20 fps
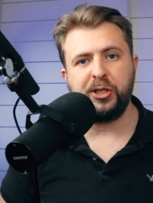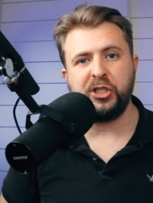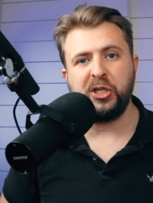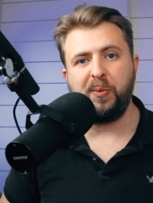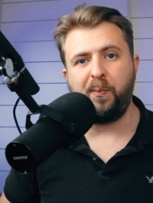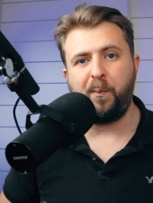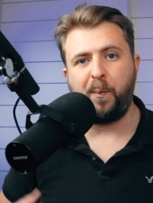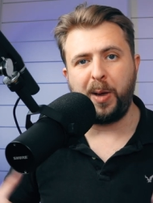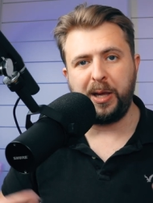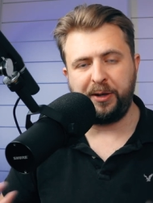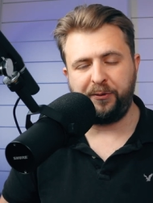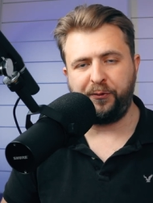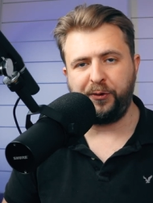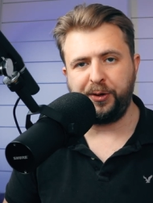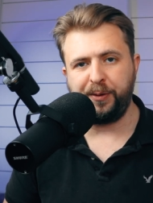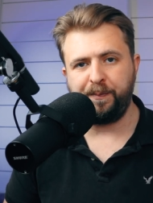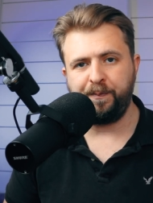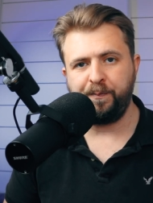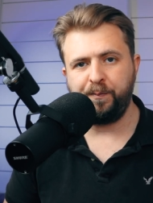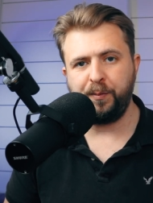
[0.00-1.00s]
It's a
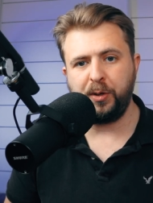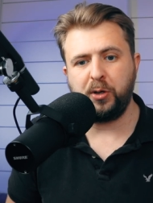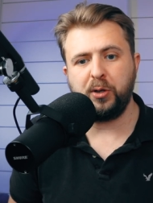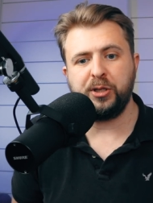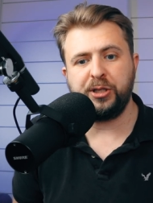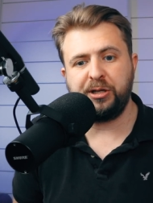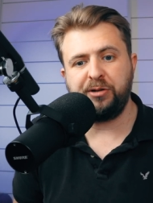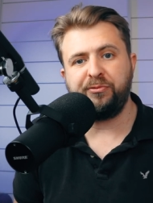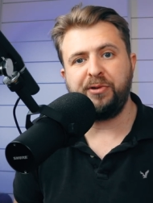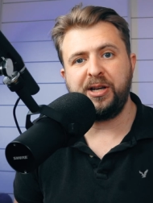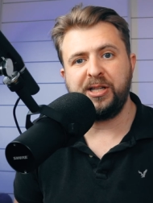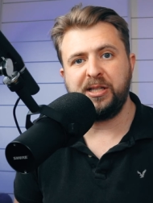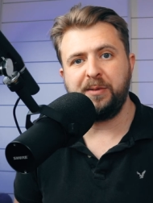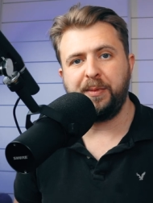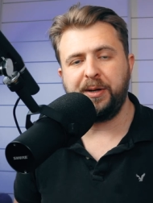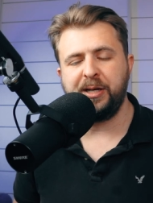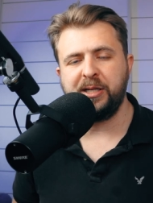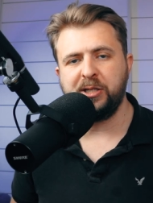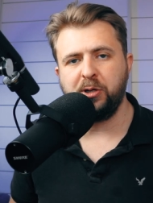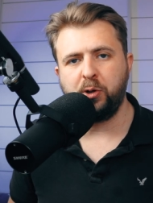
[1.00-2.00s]
benefit, because they raised the
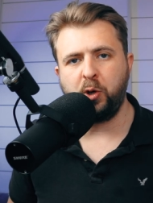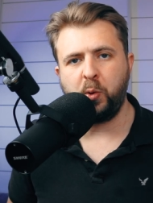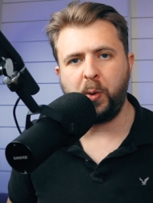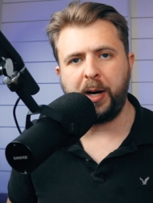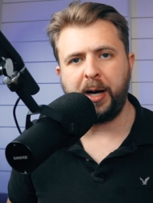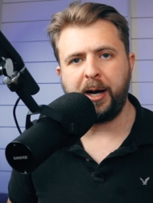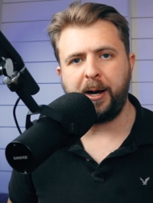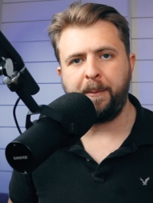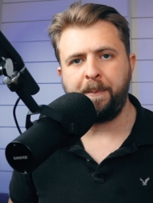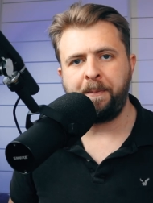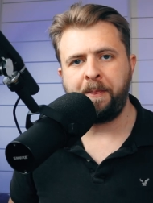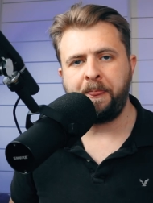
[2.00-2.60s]
money so quick.